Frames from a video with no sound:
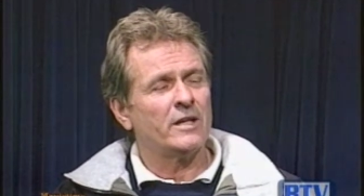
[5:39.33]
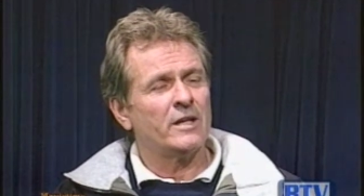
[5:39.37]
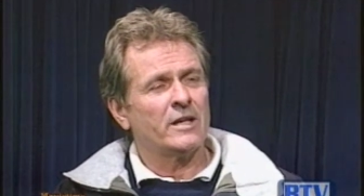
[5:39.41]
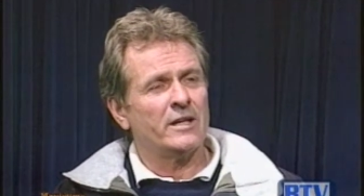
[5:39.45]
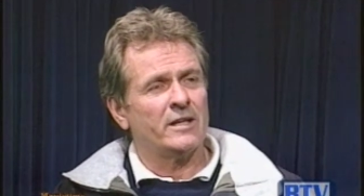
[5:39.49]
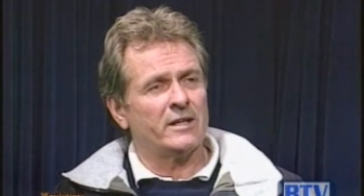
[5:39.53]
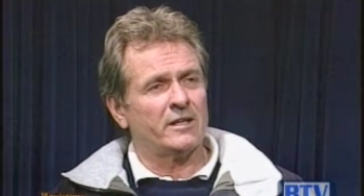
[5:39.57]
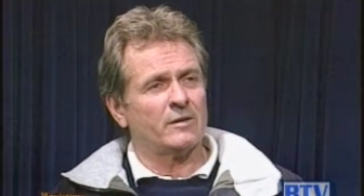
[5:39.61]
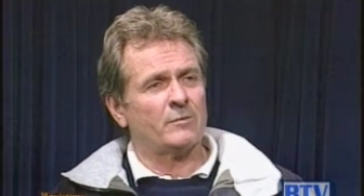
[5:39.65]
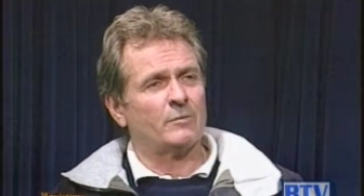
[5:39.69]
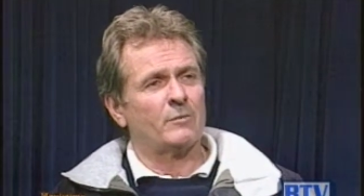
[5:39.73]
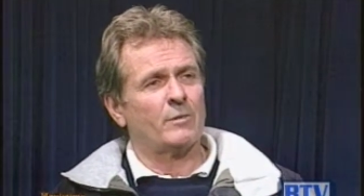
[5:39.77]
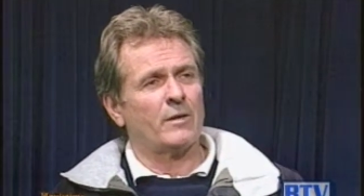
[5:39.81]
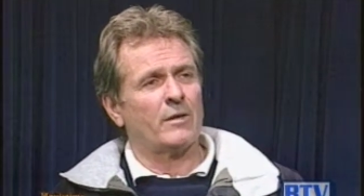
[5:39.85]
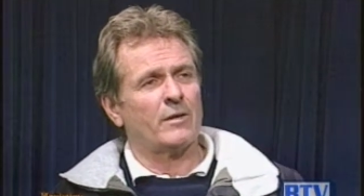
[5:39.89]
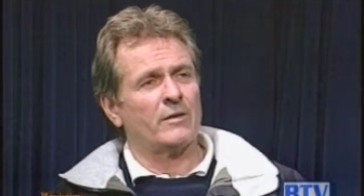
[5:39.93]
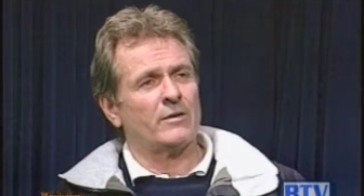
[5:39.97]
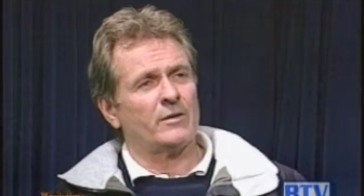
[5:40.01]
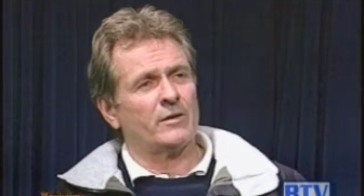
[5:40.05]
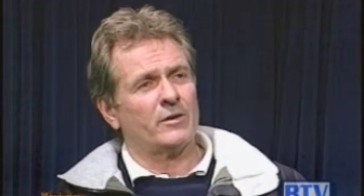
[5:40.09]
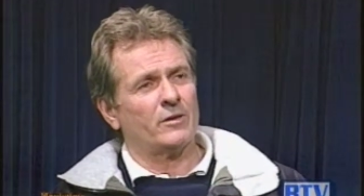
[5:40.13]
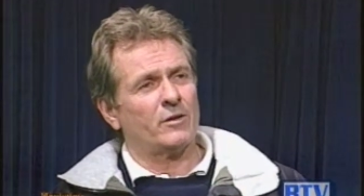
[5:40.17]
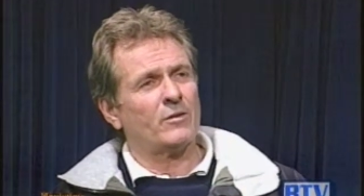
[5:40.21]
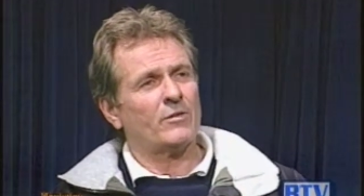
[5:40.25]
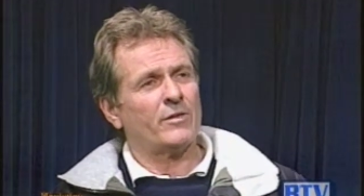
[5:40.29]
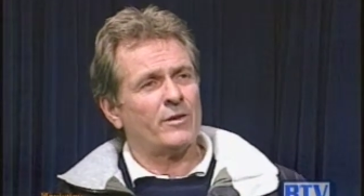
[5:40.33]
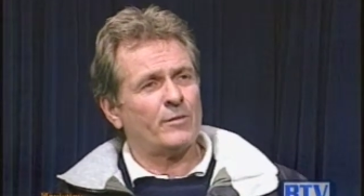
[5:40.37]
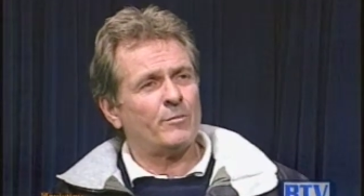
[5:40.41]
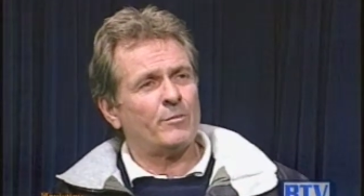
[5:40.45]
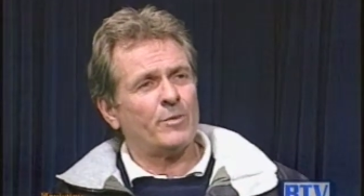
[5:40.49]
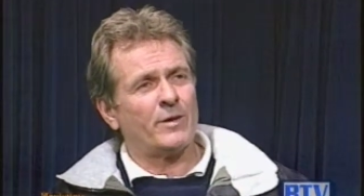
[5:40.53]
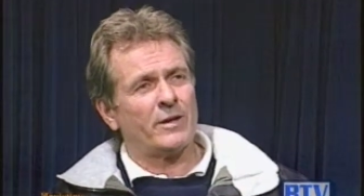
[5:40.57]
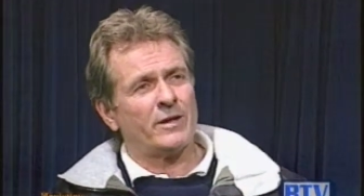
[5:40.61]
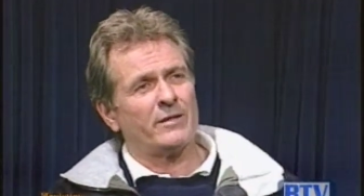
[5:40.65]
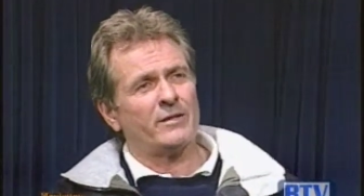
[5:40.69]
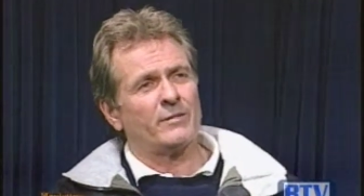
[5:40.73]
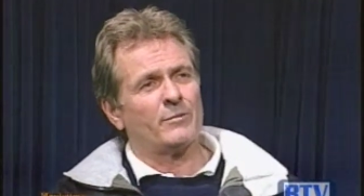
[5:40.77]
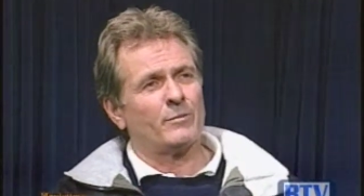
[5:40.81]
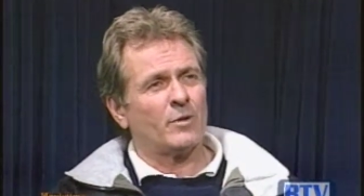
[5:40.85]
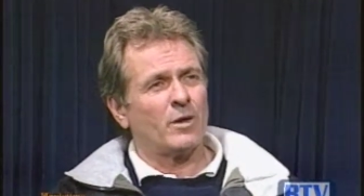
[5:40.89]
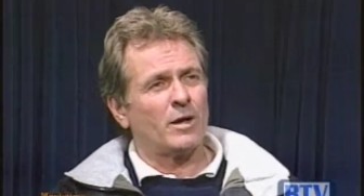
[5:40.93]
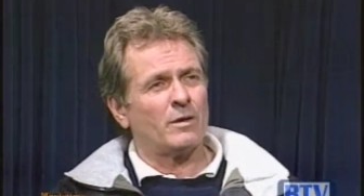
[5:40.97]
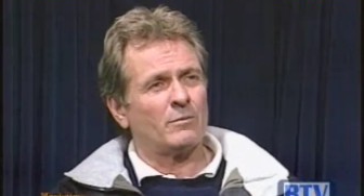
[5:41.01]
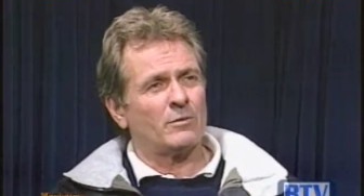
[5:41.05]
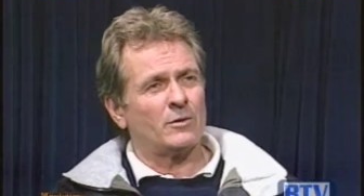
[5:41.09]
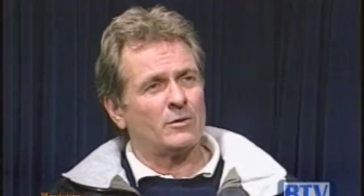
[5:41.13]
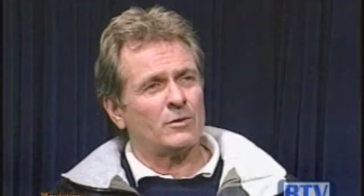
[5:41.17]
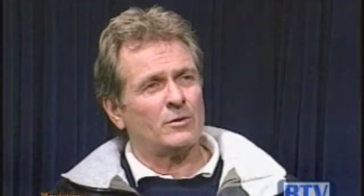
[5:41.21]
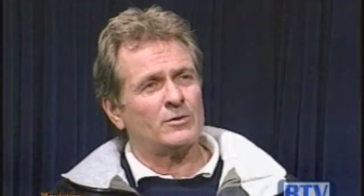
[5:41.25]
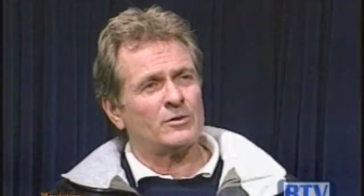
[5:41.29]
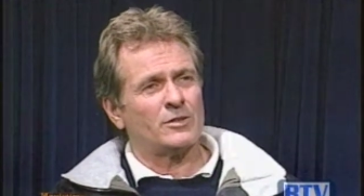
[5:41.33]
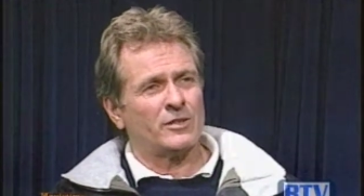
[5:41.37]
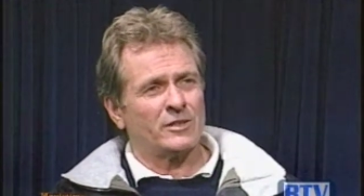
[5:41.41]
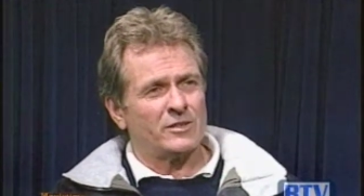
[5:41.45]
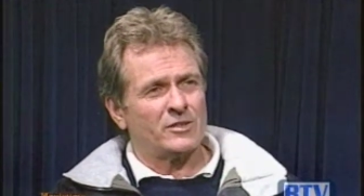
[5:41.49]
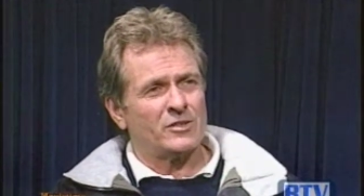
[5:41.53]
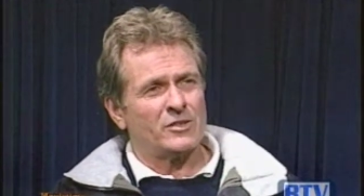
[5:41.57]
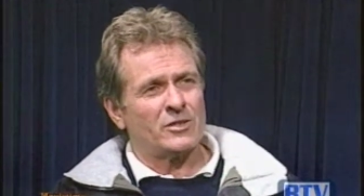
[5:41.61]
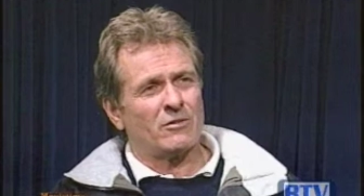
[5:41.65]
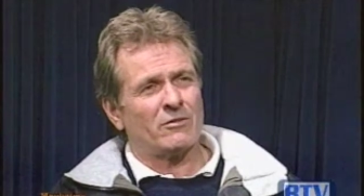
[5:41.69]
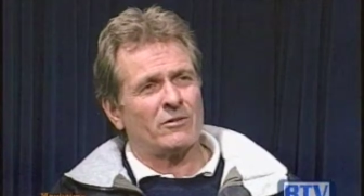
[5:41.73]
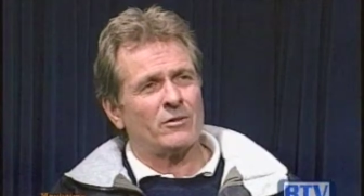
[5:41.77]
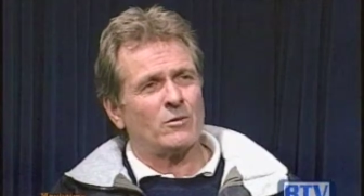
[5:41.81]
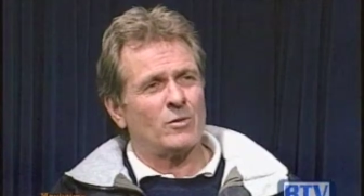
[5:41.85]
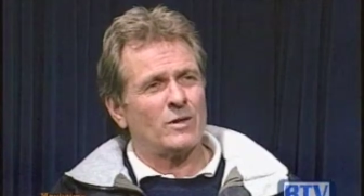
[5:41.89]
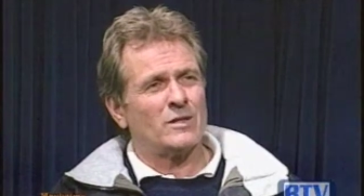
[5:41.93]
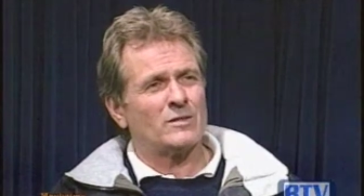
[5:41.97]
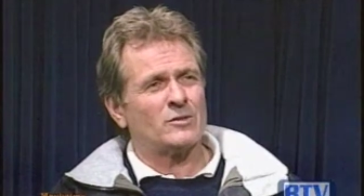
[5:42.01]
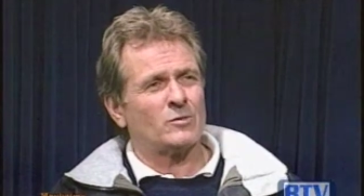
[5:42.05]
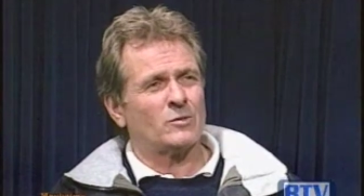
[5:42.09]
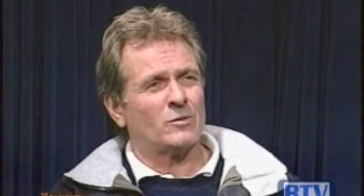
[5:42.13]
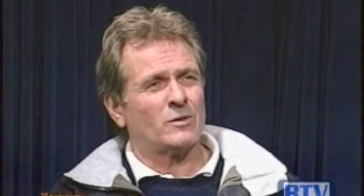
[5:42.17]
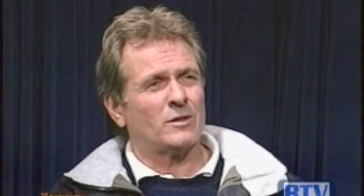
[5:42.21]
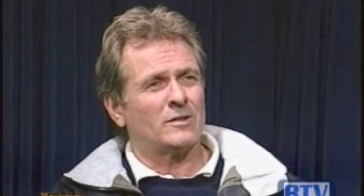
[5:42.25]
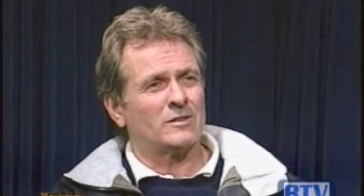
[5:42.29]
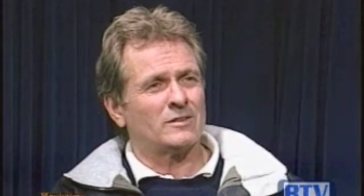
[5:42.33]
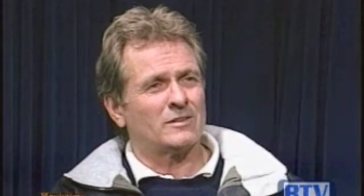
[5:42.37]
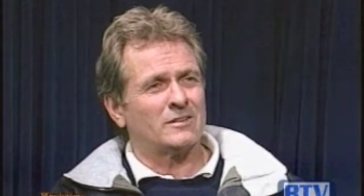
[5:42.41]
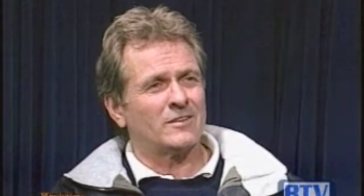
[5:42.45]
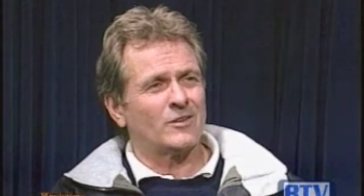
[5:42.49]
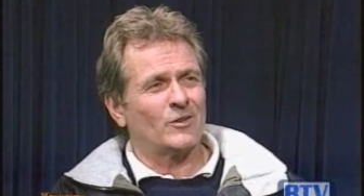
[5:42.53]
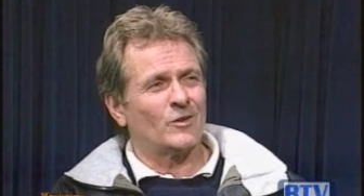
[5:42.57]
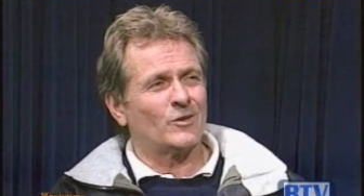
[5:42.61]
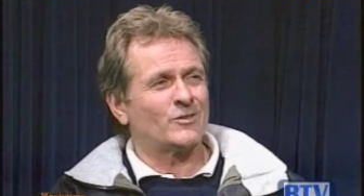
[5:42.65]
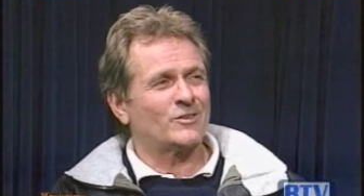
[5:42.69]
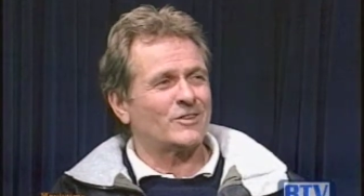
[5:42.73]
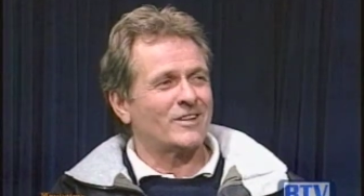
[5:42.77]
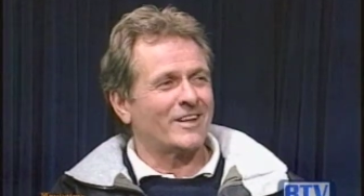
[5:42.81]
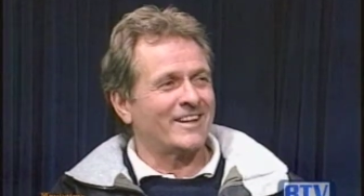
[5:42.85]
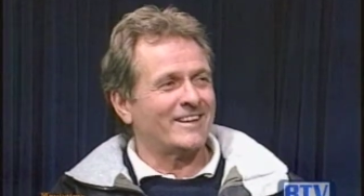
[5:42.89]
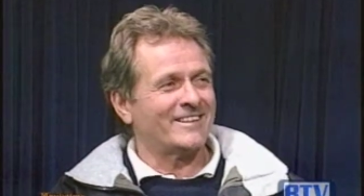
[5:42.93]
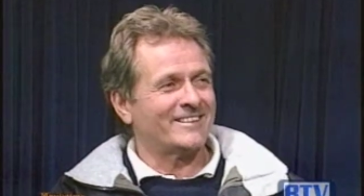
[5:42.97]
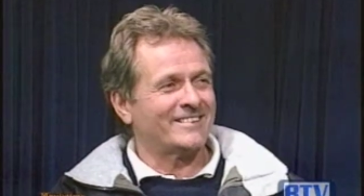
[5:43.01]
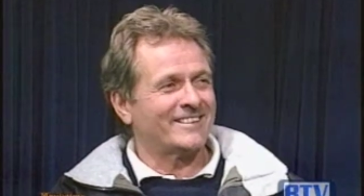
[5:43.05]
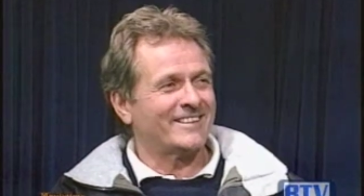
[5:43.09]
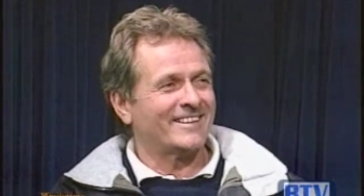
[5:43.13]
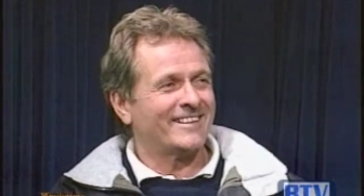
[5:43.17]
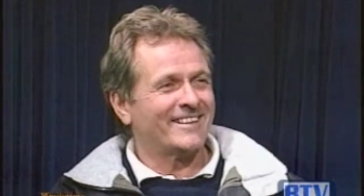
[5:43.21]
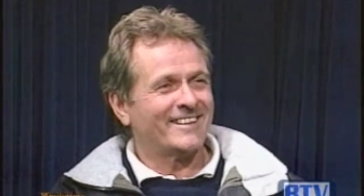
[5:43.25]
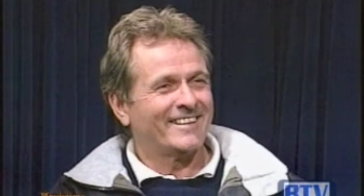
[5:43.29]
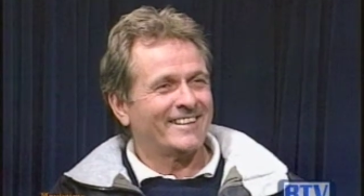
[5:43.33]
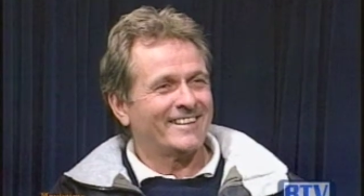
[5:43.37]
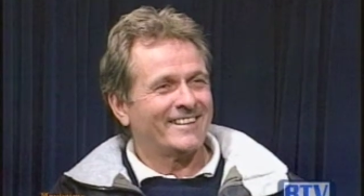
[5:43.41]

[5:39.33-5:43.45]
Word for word: and comparing. You know, they're better than Bob Cousy and Jerry West was mm-hmm. in those days. Mm-hmm.